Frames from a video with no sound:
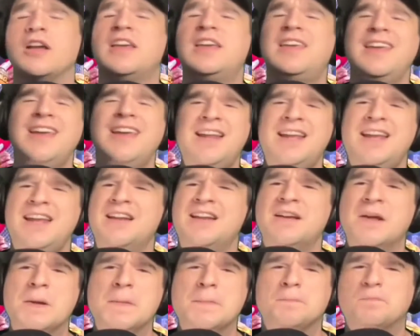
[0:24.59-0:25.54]
getting
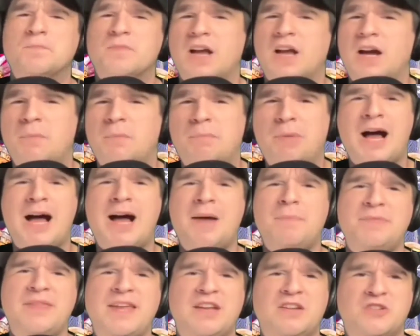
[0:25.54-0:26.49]
a
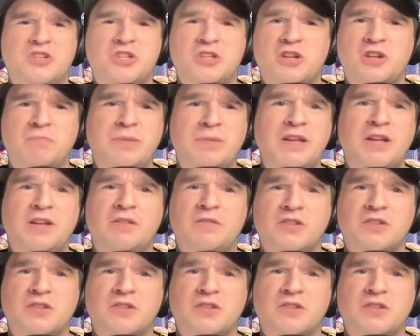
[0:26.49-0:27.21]
pop that should be